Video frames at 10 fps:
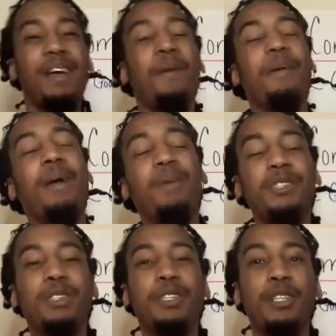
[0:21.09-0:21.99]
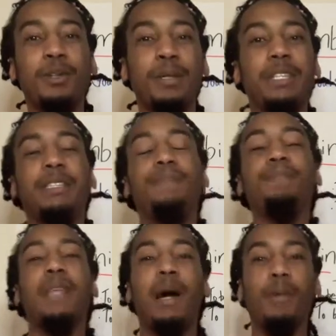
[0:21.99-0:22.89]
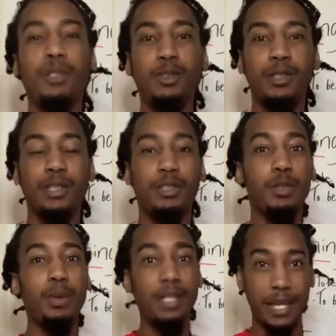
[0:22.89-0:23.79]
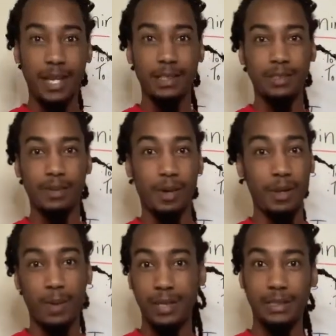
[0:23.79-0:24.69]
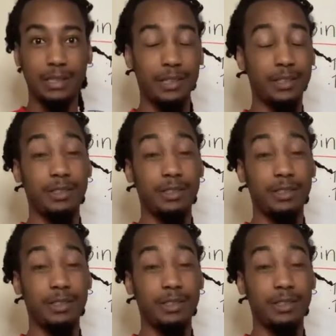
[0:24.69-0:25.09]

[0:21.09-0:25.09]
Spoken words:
What I want you to do is, I want you to do a dance while you're watching this.